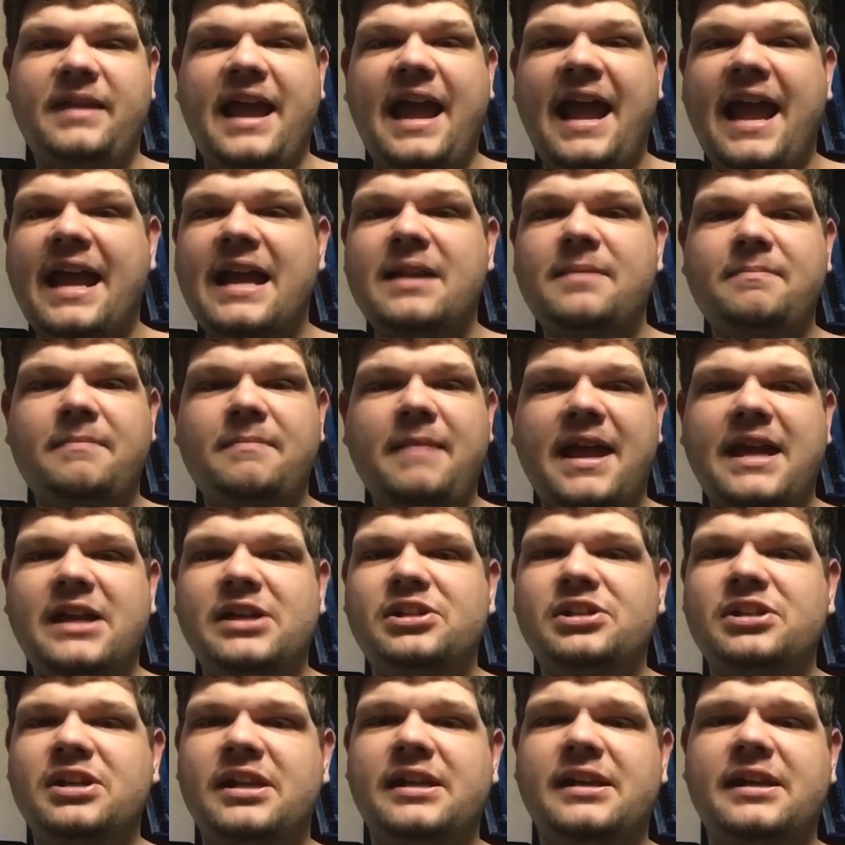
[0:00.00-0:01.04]
The
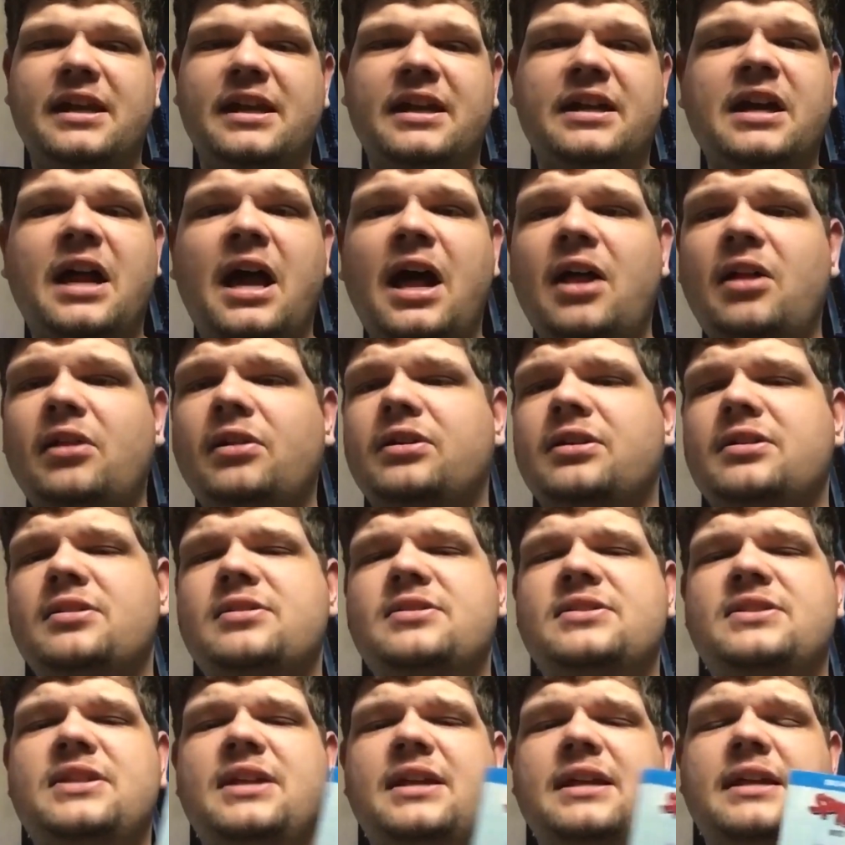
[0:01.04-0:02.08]
animation, the
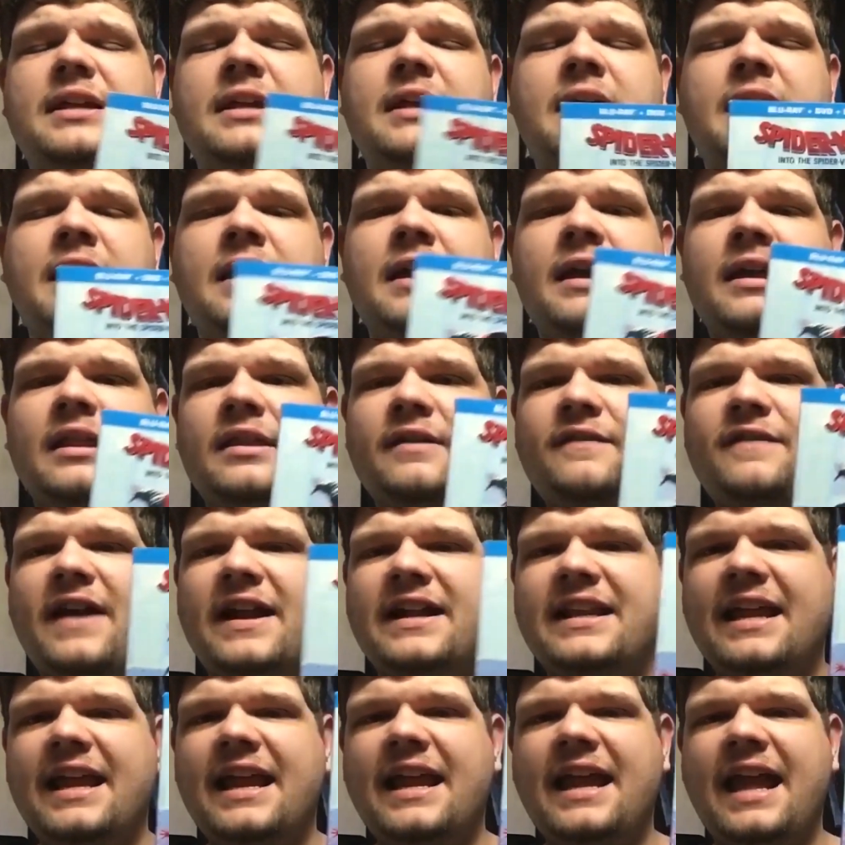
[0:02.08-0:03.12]
colors, the
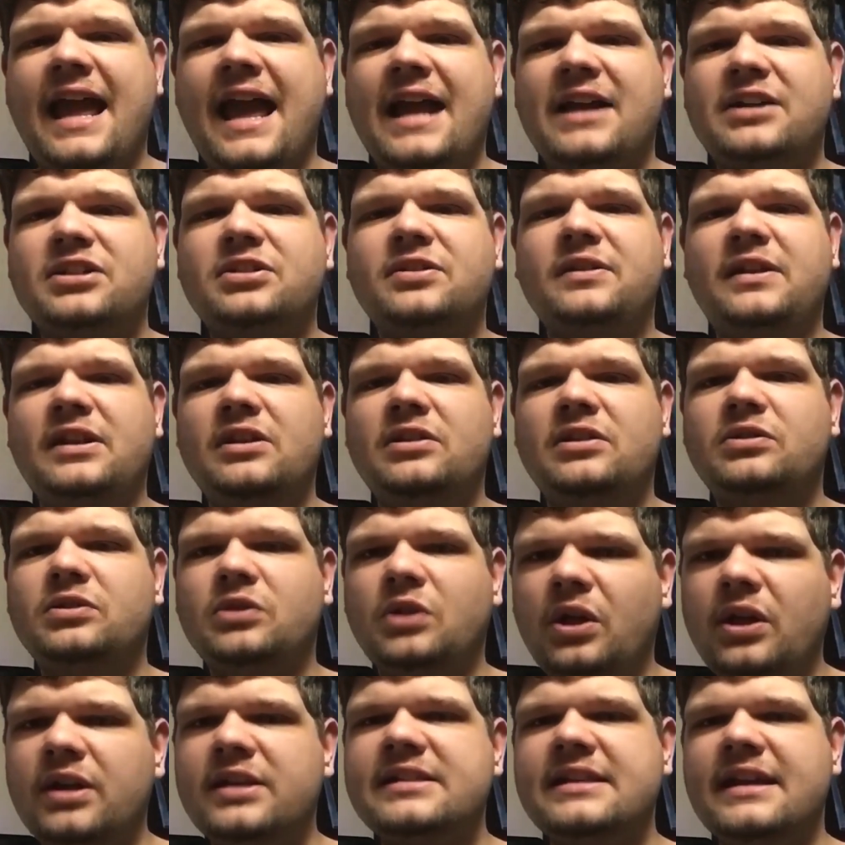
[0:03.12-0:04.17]
fact that it actually
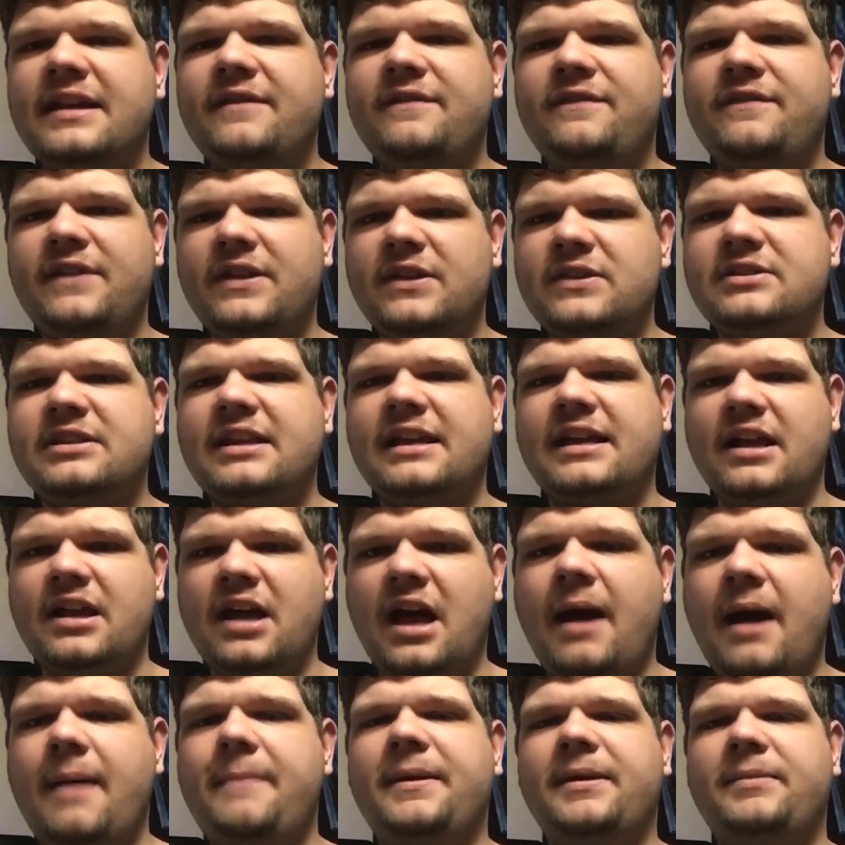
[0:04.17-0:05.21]
looks and feels like a
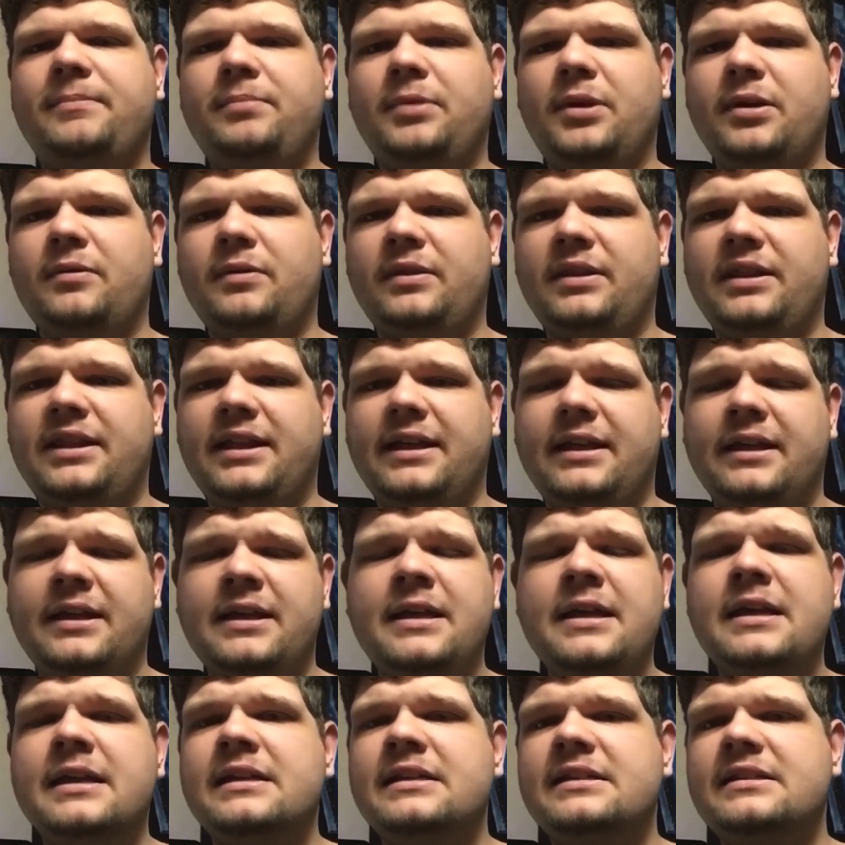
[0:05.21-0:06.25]
comic book with the
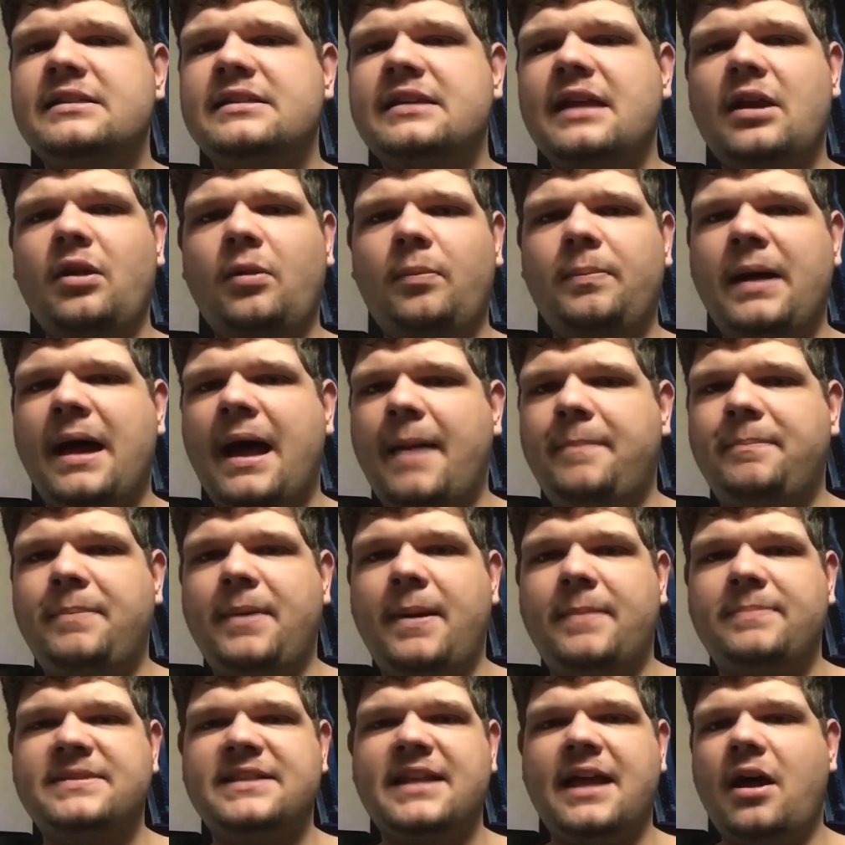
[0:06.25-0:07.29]
subtle
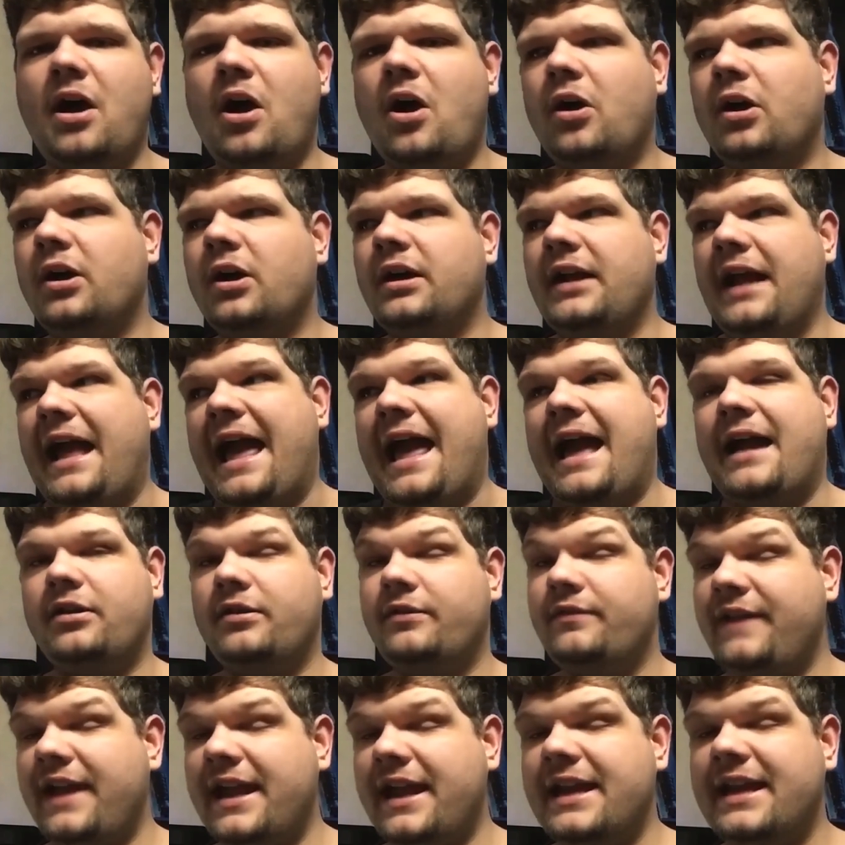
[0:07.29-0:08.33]
pop-ups that aren't
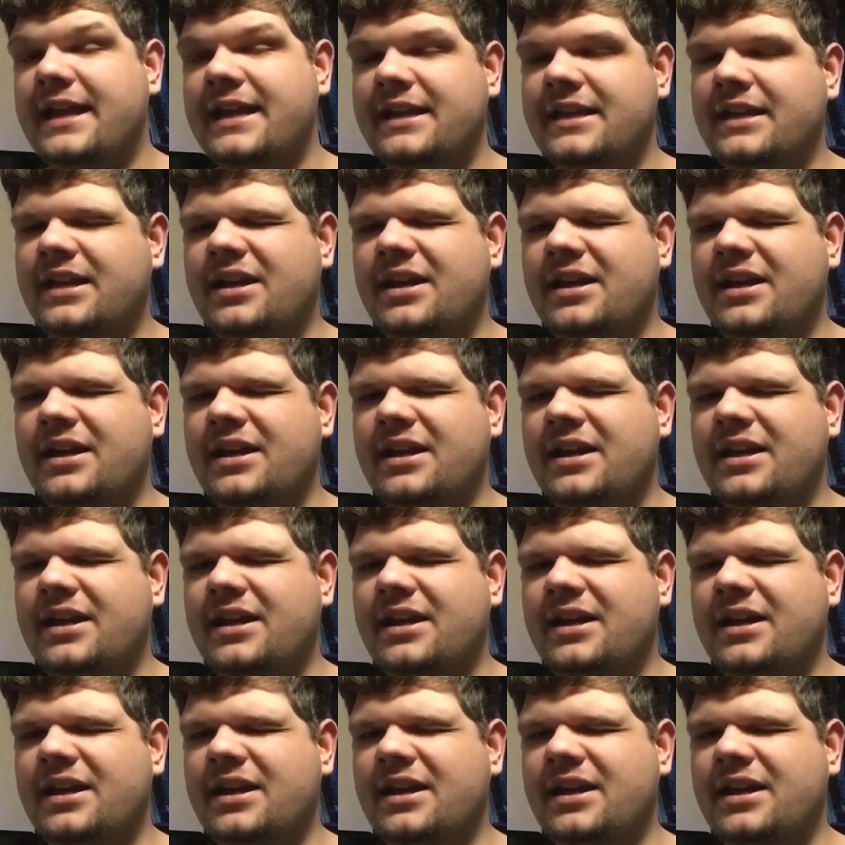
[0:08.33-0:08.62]
aggravating.